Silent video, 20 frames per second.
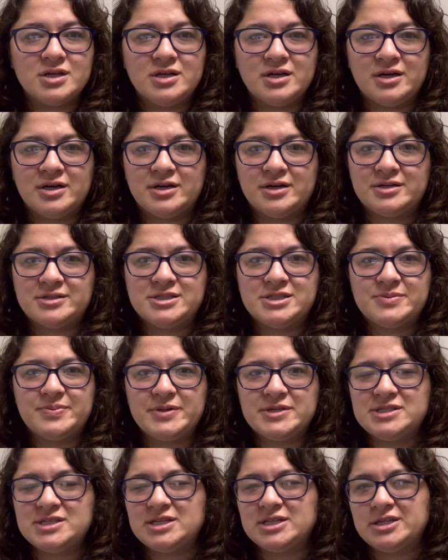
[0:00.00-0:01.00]
it's
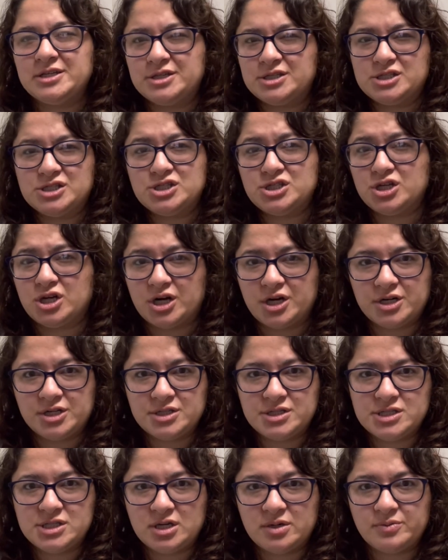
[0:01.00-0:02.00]
basically the start
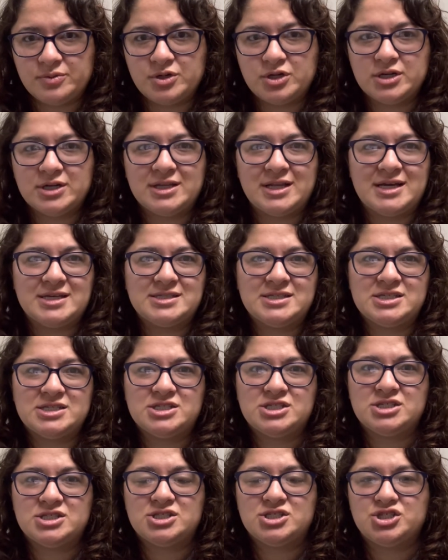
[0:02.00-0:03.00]
of summer.
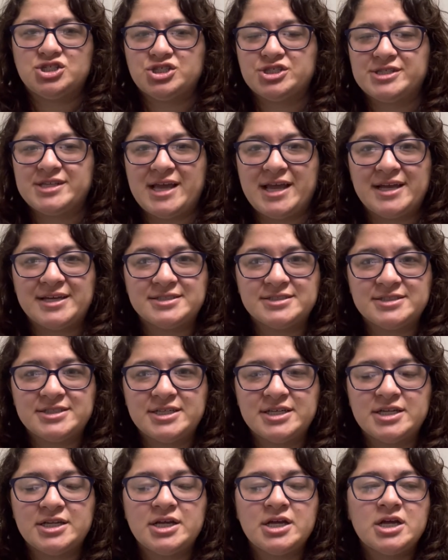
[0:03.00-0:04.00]
Classes just
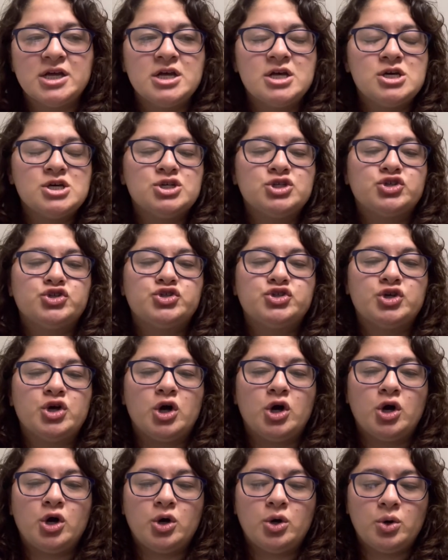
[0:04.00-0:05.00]
ended,
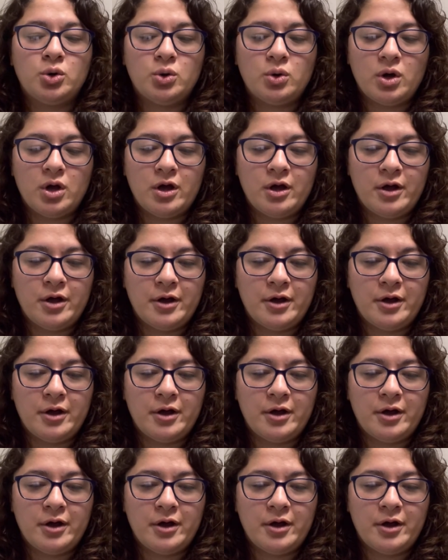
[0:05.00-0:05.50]
so